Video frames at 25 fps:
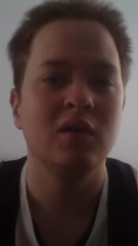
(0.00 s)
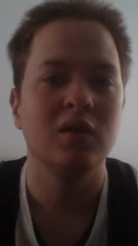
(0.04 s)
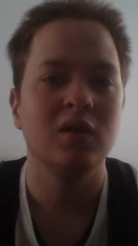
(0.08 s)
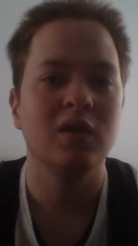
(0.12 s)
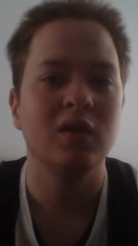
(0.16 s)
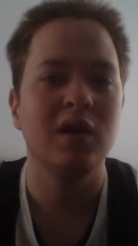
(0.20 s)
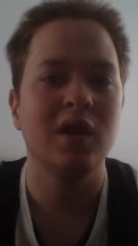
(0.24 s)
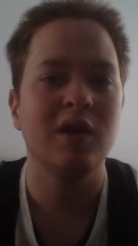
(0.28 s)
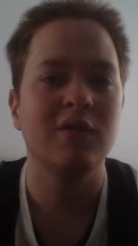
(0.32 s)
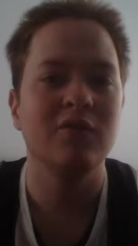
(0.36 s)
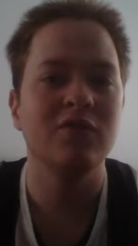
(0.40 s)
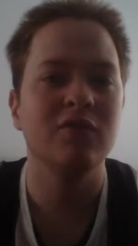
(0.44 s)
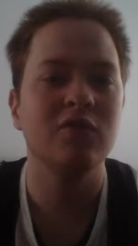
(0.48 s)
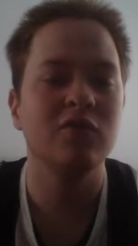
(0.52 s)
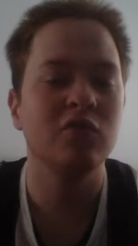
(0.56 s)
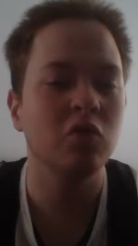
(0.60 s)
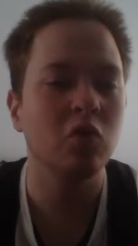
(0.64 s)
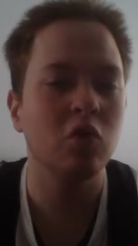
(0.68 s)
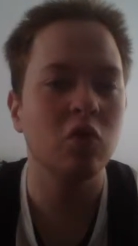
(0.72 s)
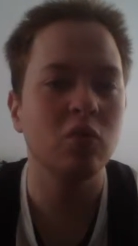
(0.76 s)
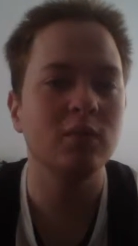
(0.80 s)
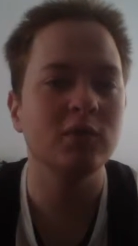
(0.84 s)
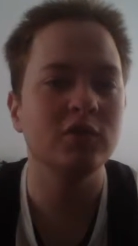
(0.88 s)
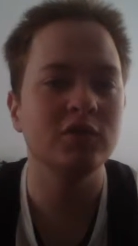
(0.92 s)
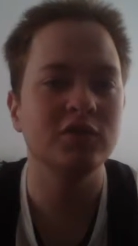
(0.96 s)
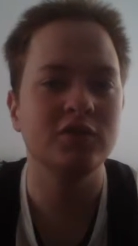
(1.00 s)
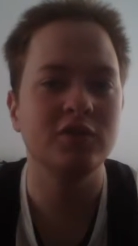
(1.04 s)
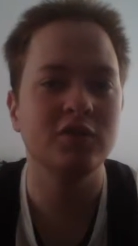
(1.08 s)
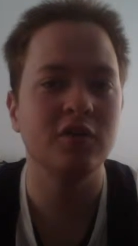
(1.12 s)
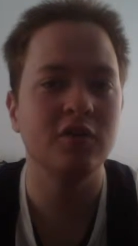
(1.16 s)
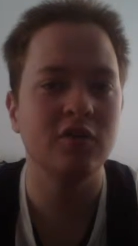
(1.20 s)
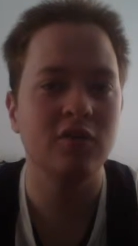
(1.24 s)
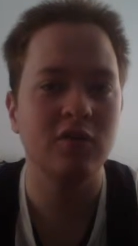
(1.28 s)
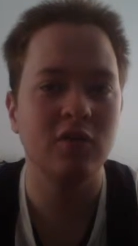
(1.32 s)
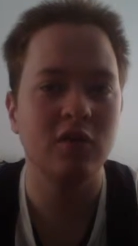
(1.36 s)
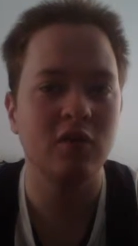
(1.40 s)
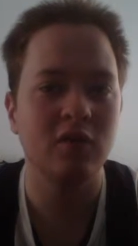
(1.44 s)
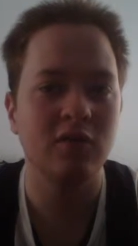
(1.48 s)
You have so much to
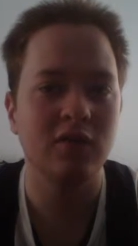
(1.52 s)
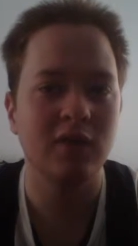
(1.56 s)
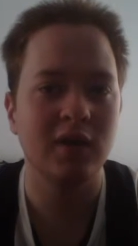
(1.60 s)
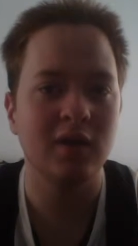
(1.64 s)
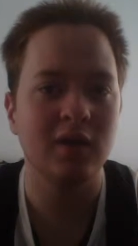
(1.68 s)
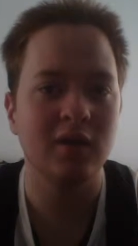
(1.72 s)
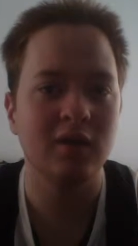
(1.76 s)
survey,